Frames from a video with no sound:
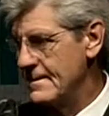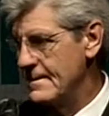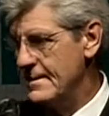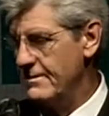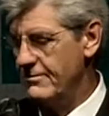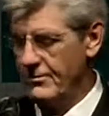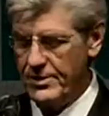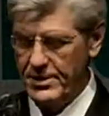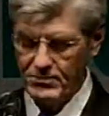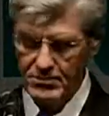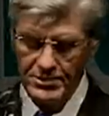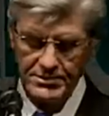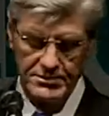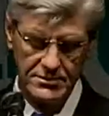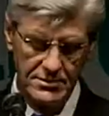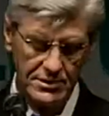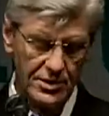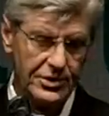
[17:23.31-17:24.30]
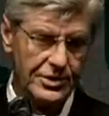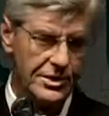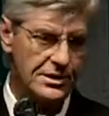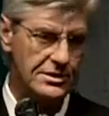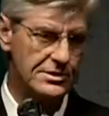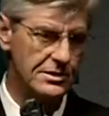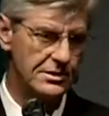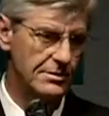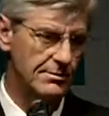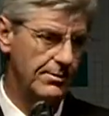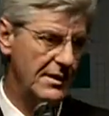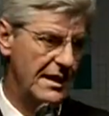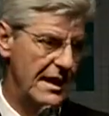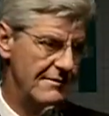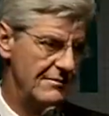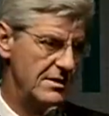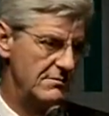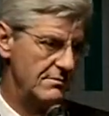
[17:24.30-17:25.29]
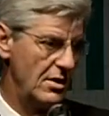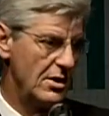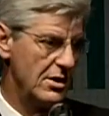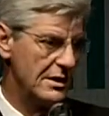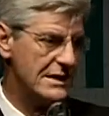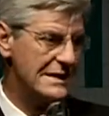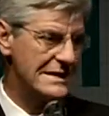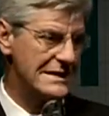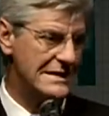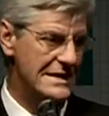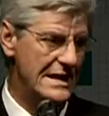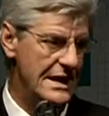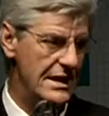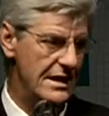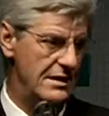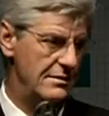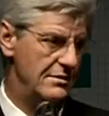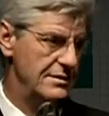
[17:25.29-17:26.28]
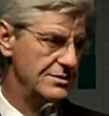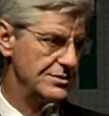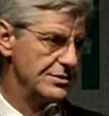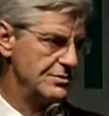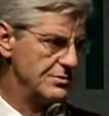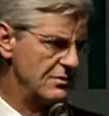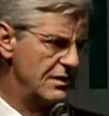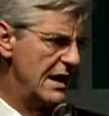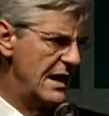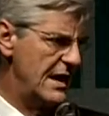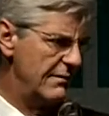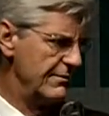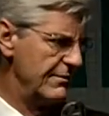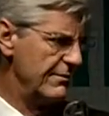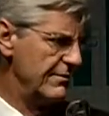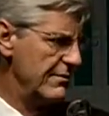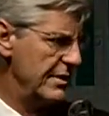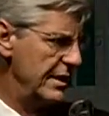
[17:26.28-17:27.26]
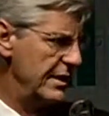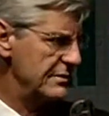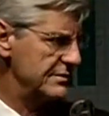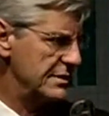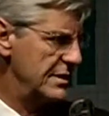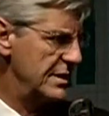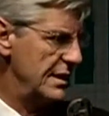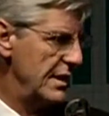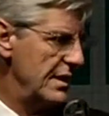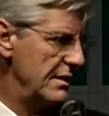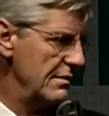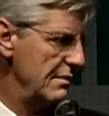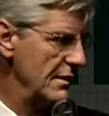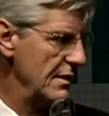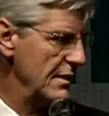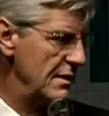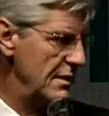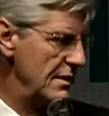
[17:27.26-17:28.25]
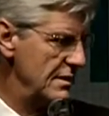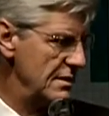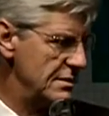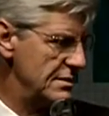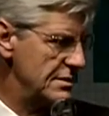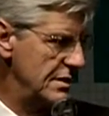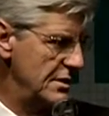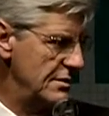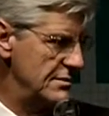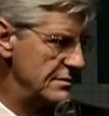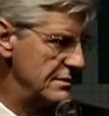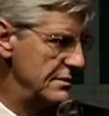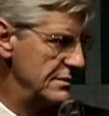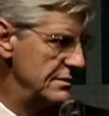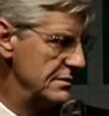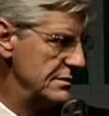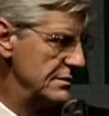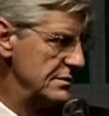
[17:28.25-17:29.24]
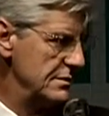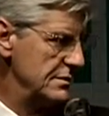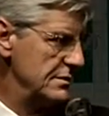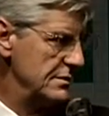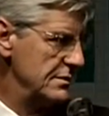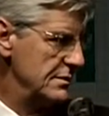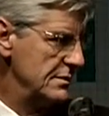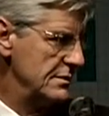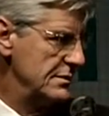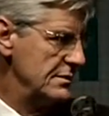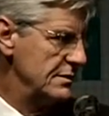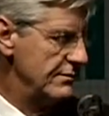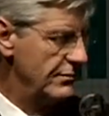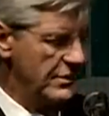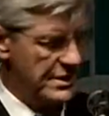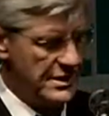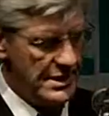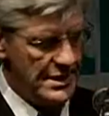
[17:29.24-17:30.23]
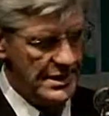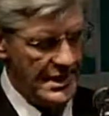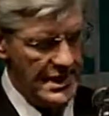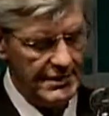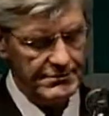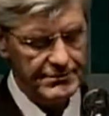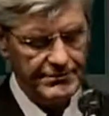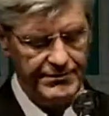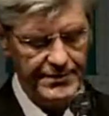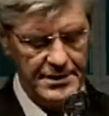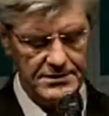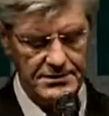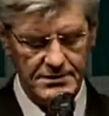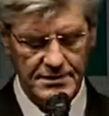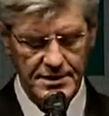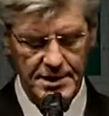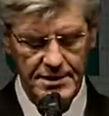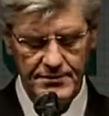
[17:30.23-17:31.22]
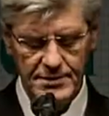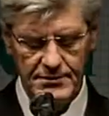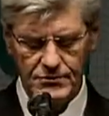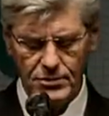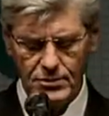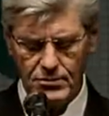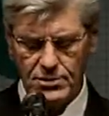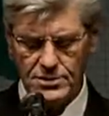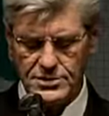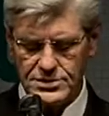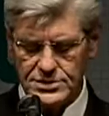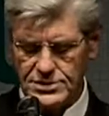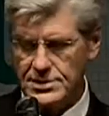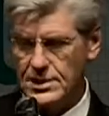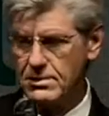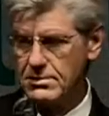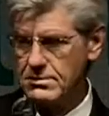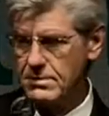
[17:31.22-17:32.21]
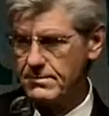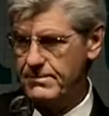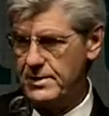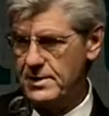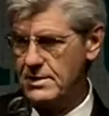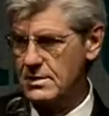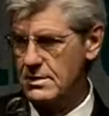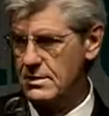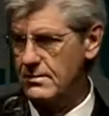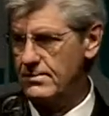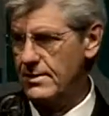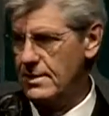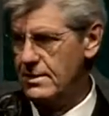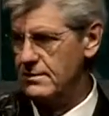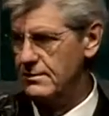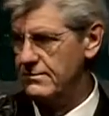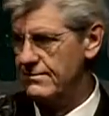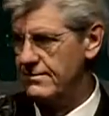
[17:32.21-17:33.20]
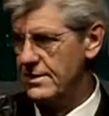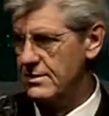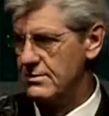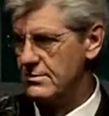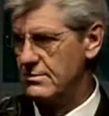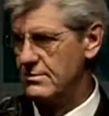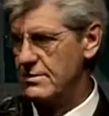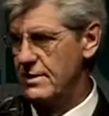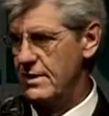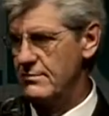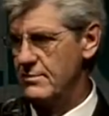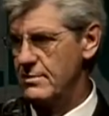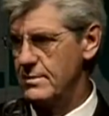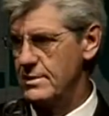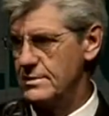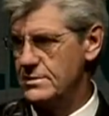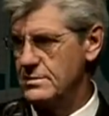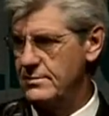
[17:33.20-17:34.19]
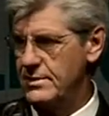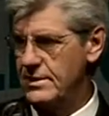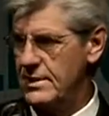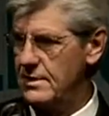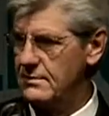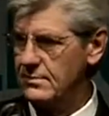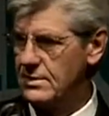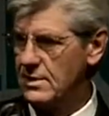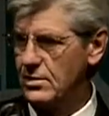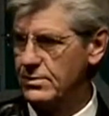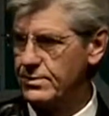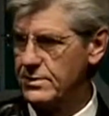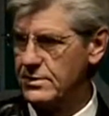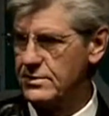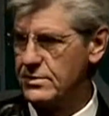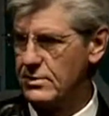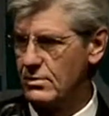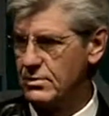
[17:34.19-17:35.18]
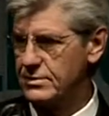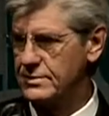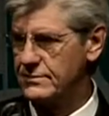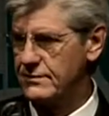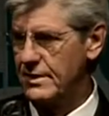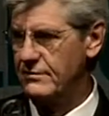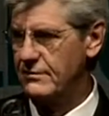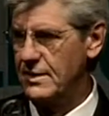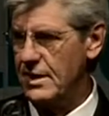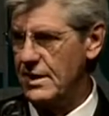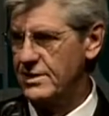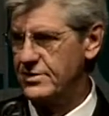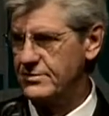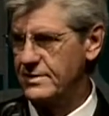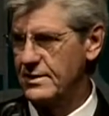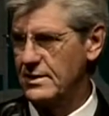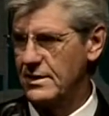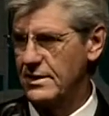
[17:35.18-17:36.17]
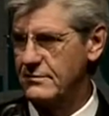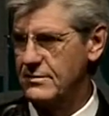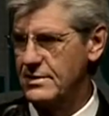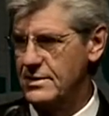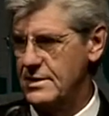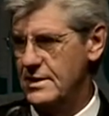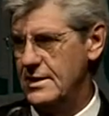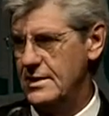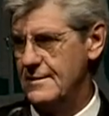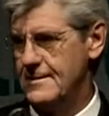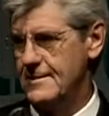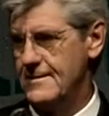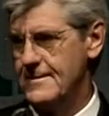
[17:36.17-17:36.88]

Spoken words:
If we were looking to the private market again as a driver for health care in this country, if we didn't have the federal government, we weren't so dependent upon the federal government to be able to open the doors of every hospital every day,